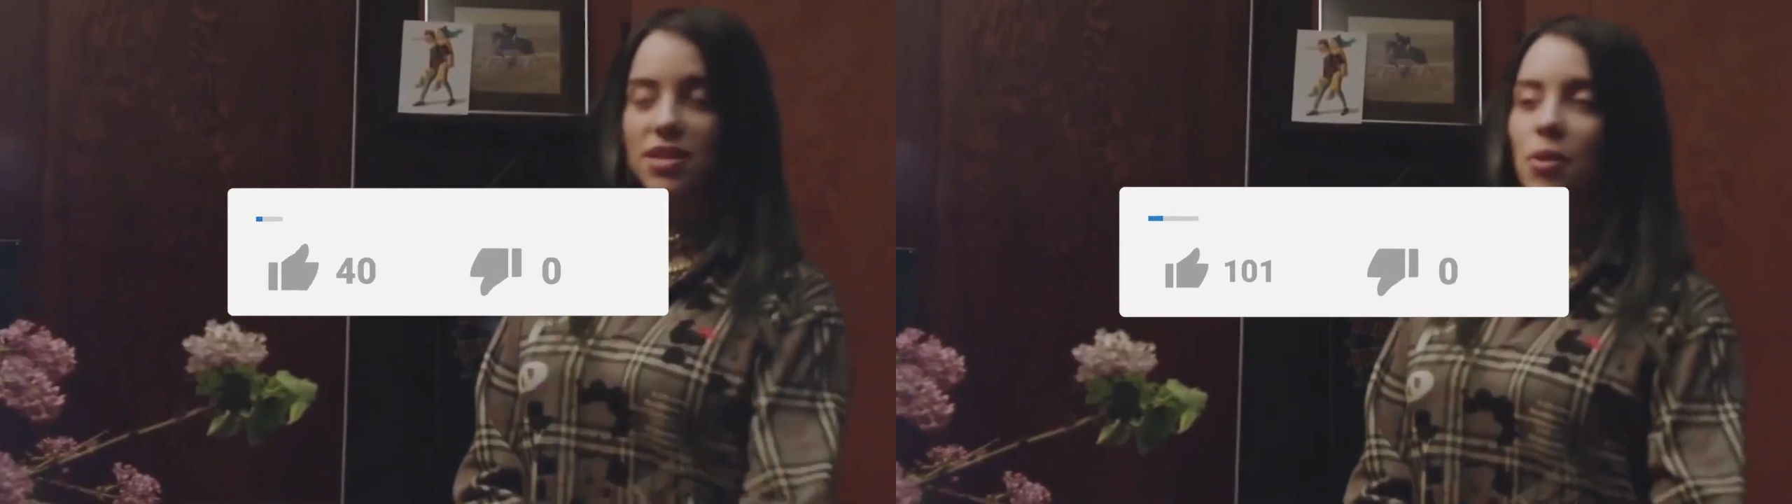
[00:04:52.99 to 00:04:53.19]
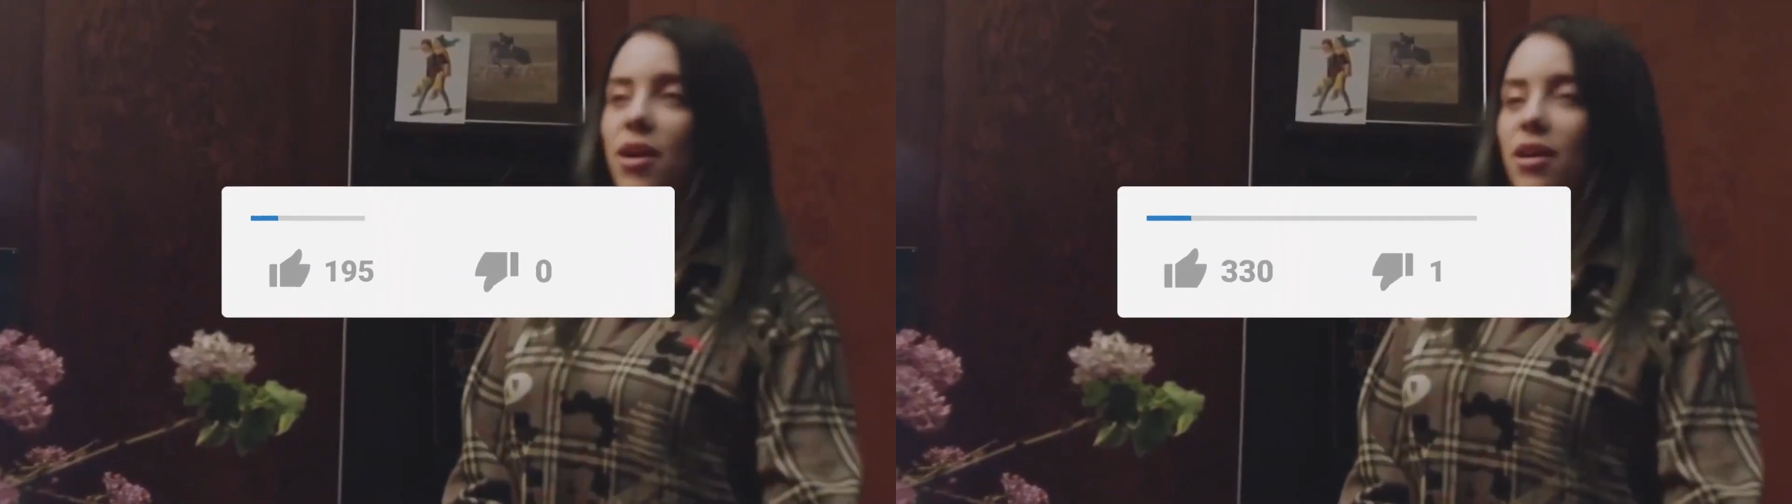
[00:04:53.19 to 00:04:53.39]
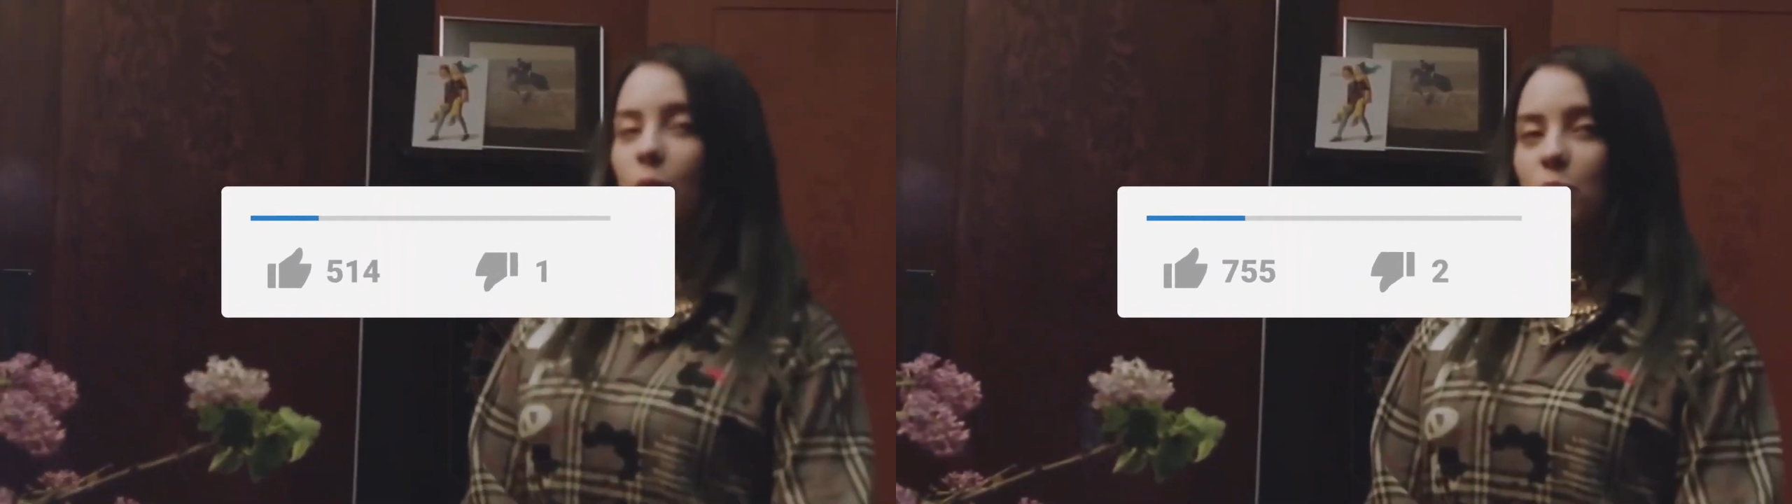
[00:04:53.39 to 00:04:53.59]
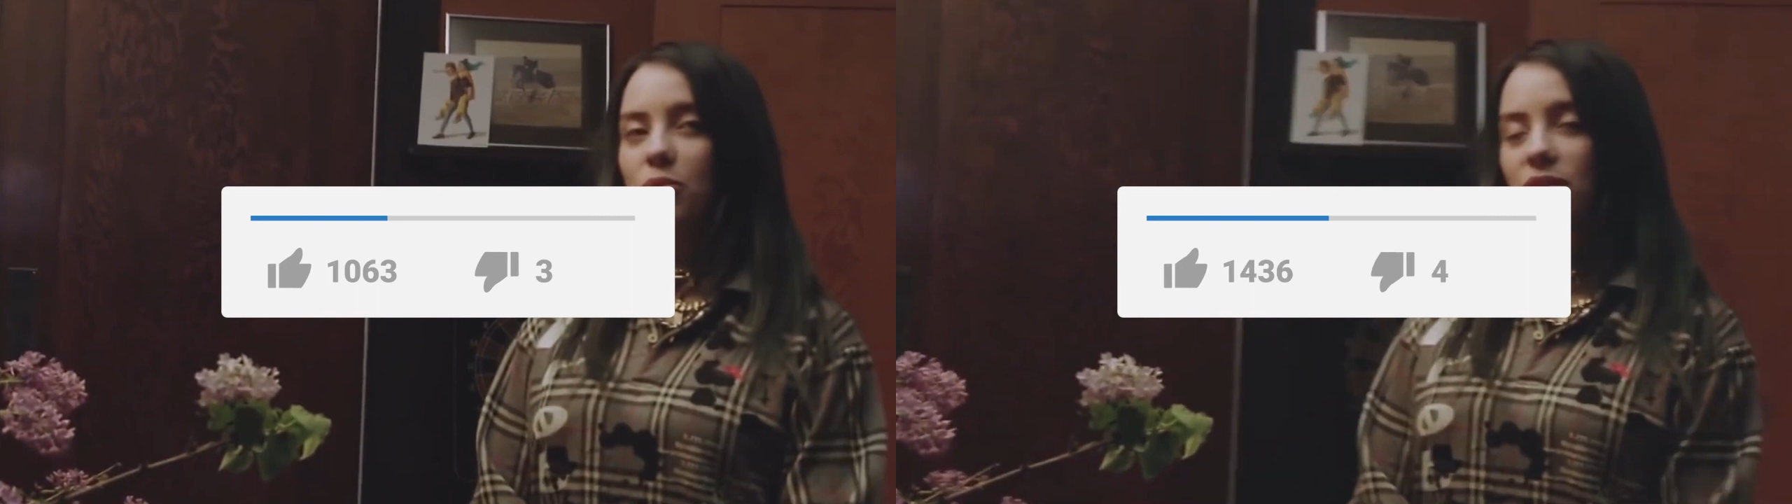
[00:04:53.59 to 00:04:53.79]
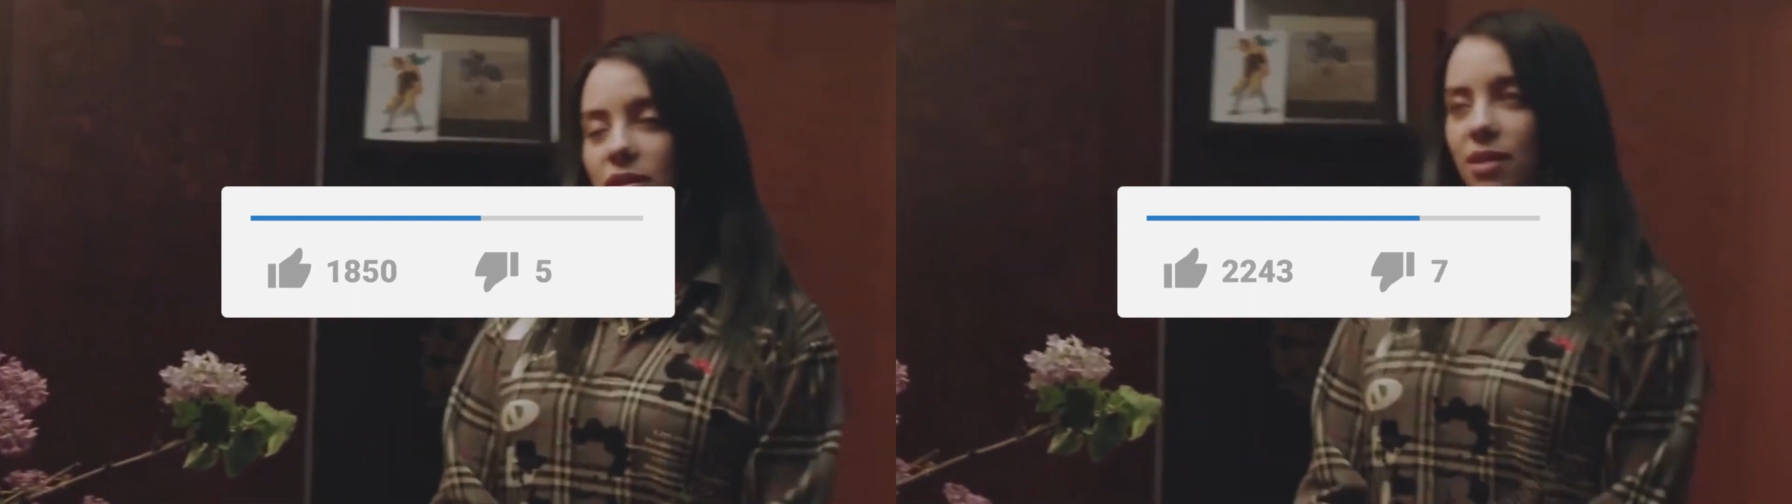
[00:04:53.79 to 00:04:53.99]
that like
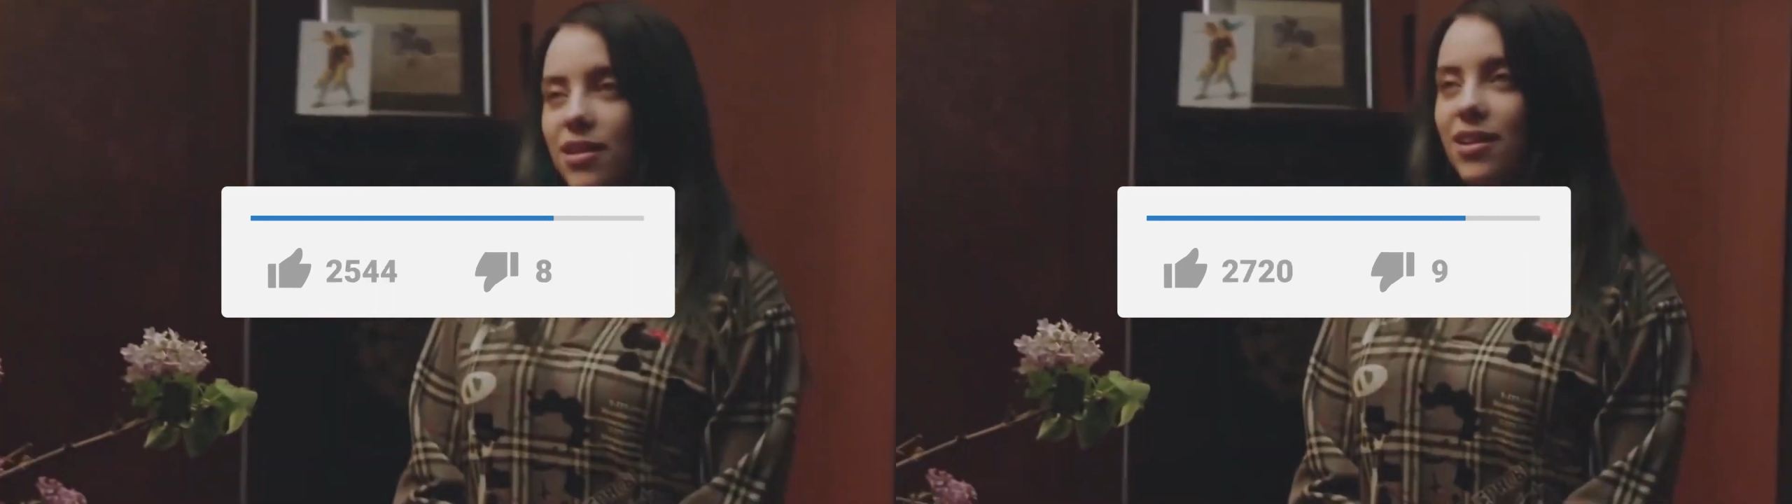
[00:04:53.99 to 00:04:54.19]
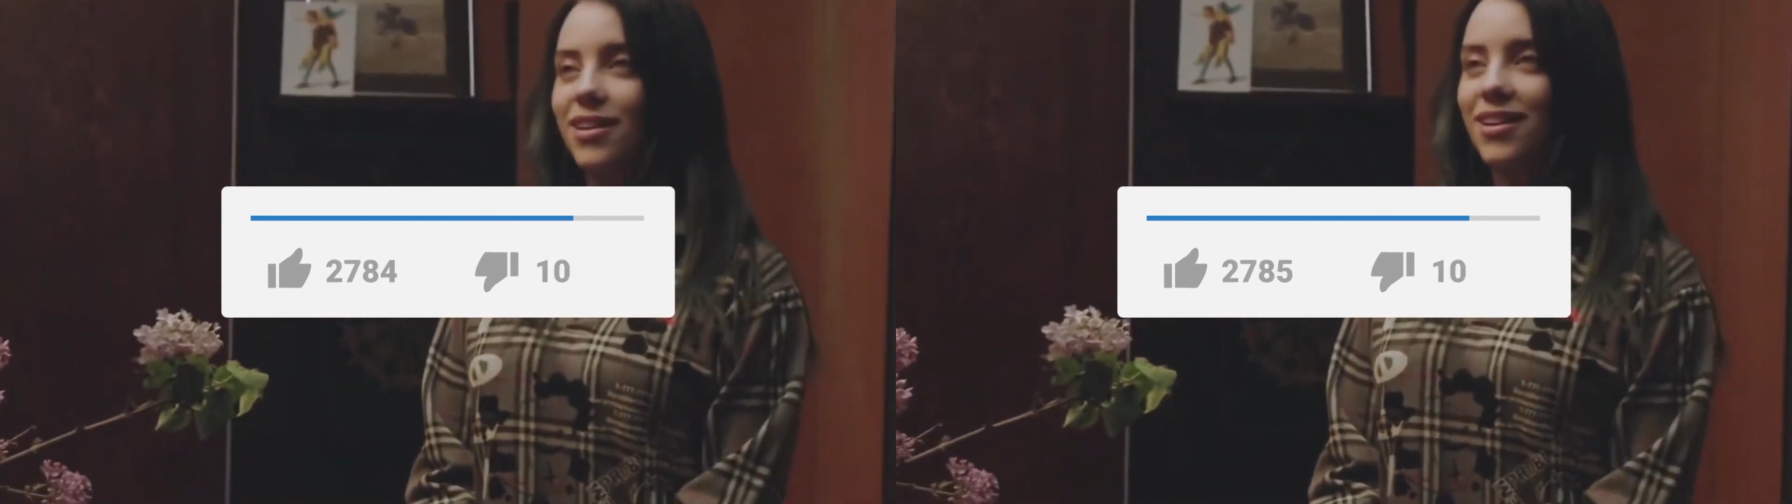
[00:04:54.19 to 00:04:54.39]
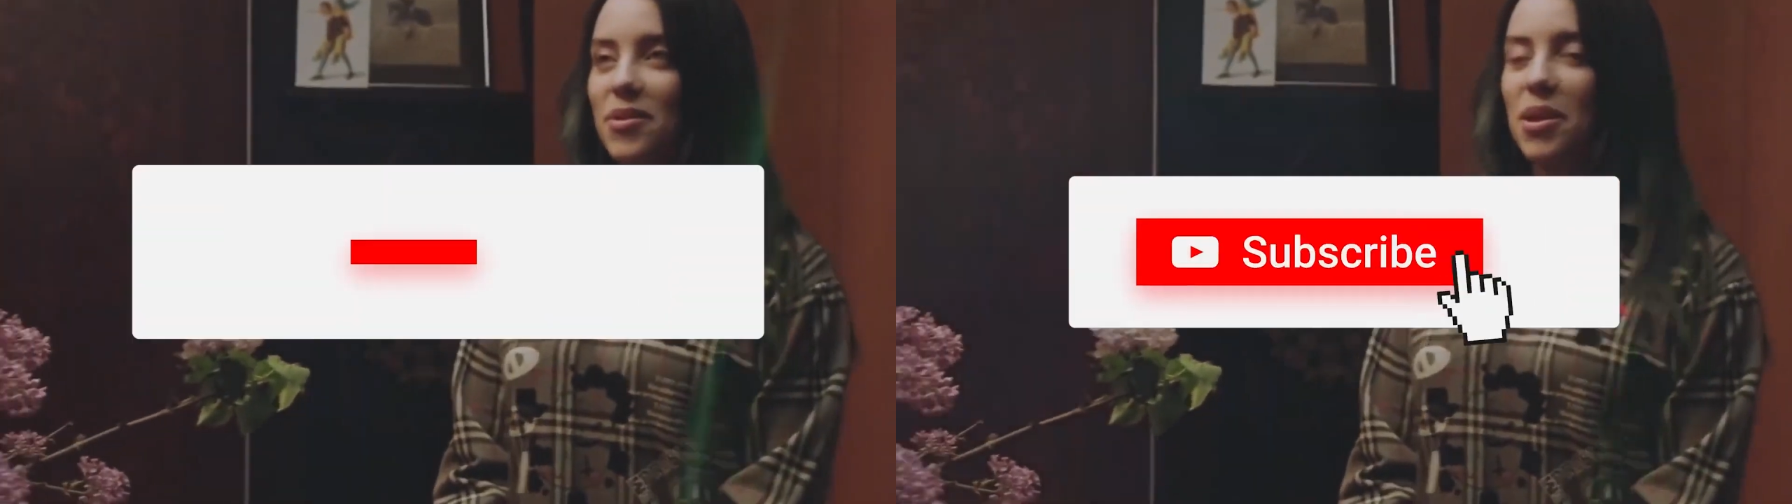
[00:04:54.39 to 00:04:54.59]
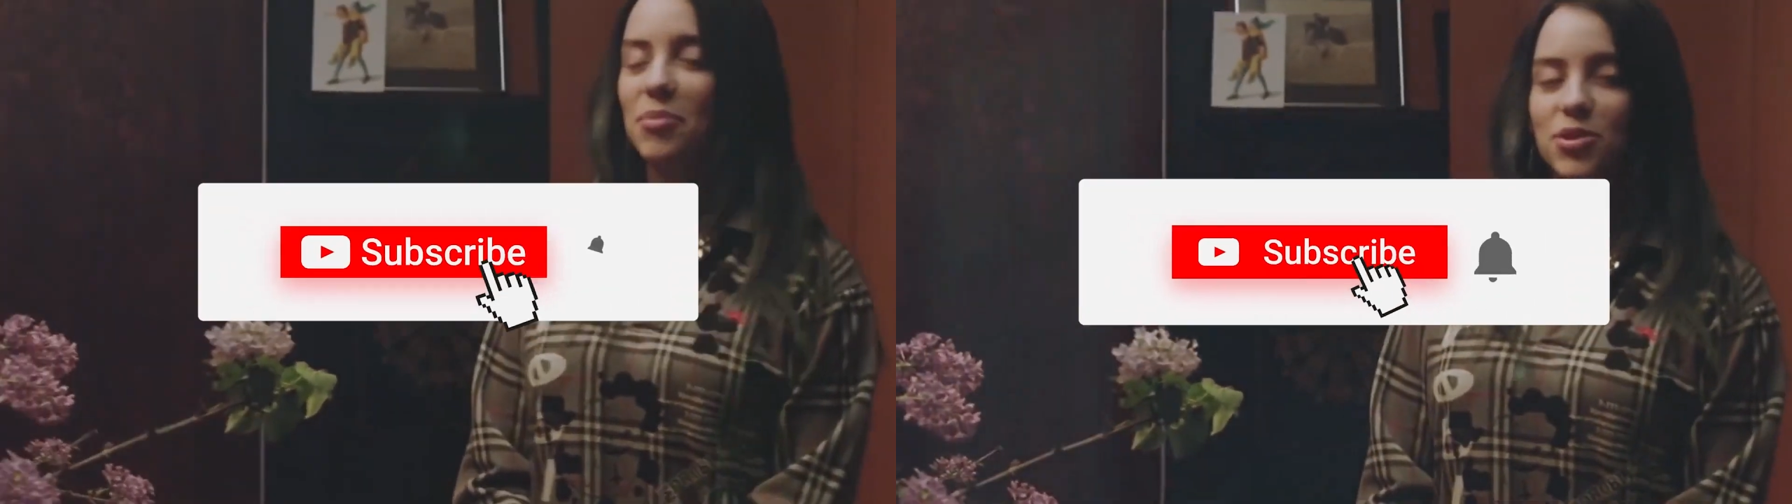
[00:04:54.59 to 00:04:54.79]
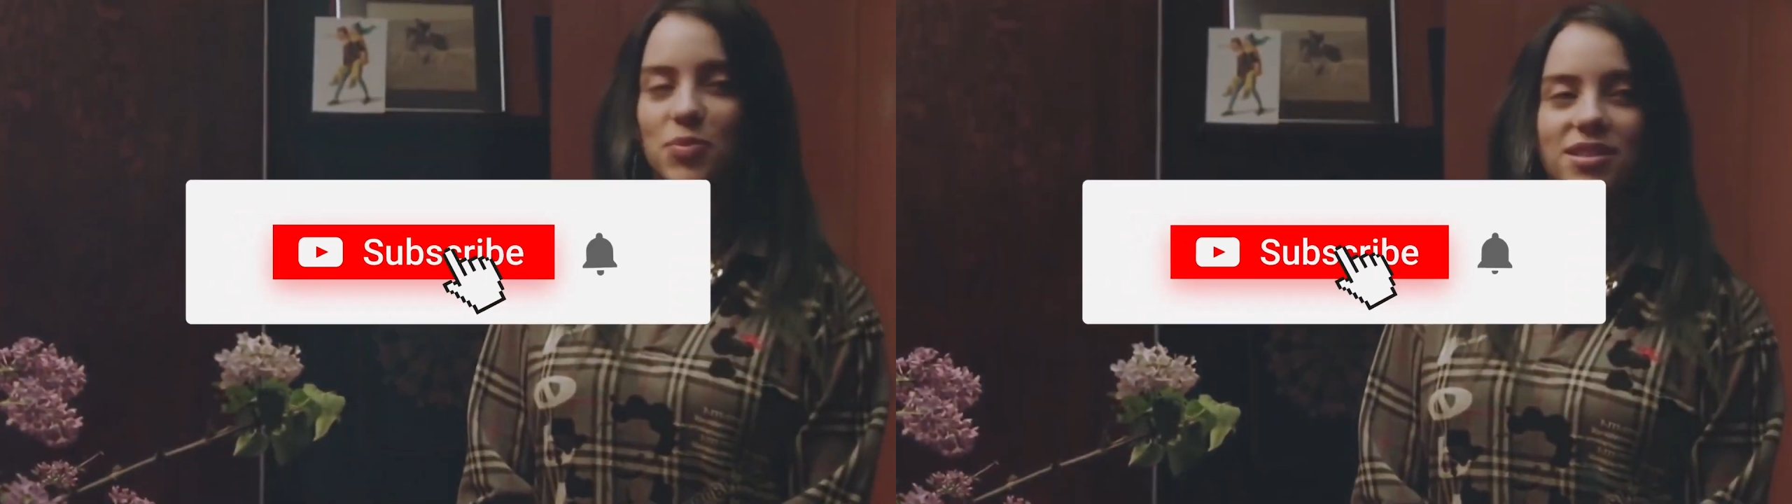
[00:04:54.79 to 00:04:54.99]
button. Don't forget to
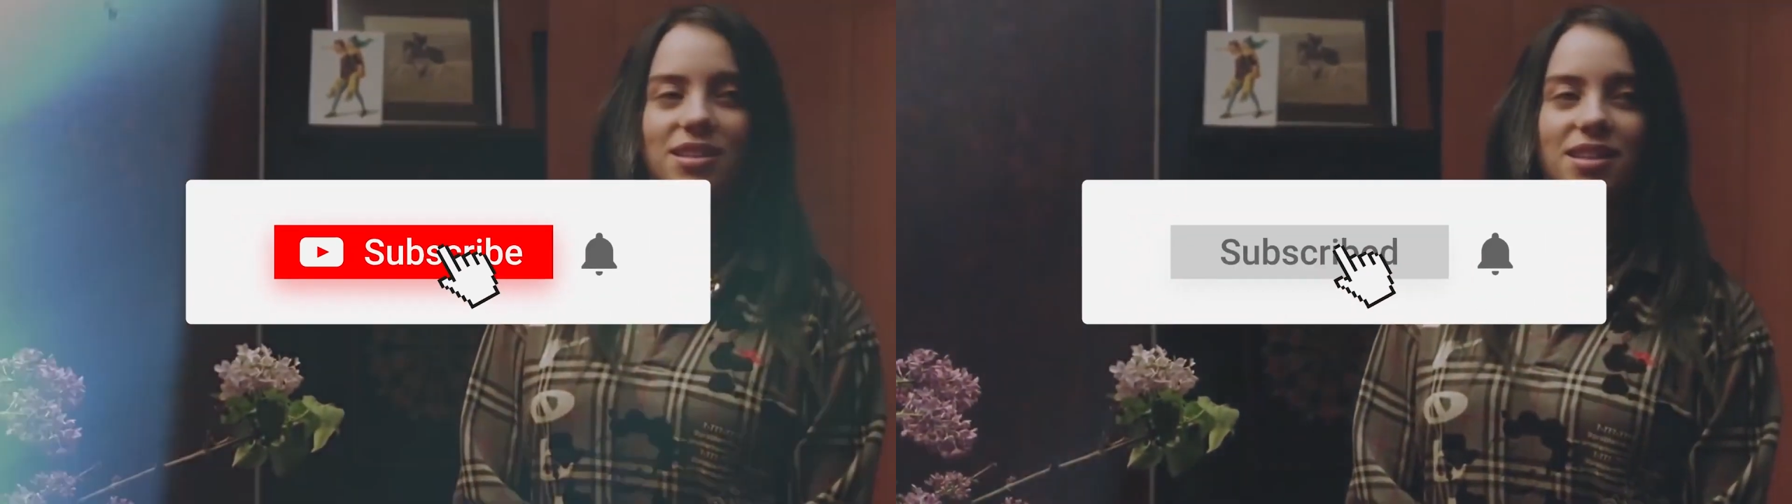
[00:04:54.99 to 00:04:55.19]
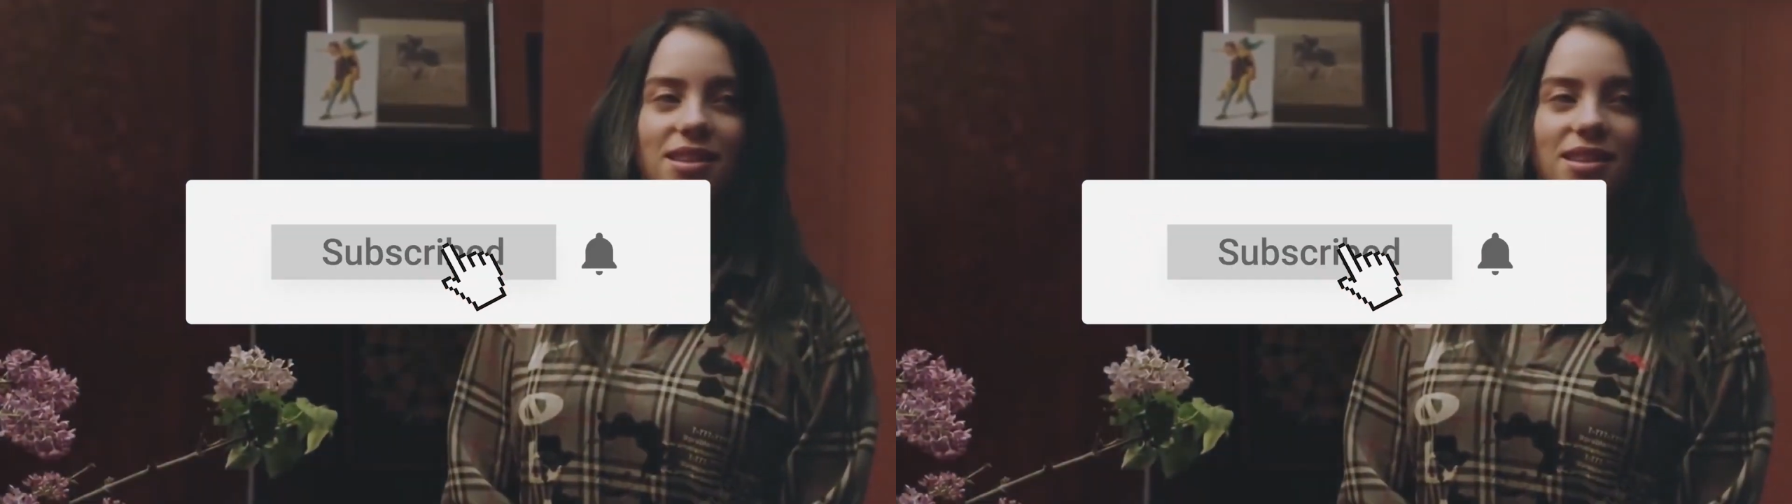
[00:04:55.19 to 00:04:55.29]
subscribe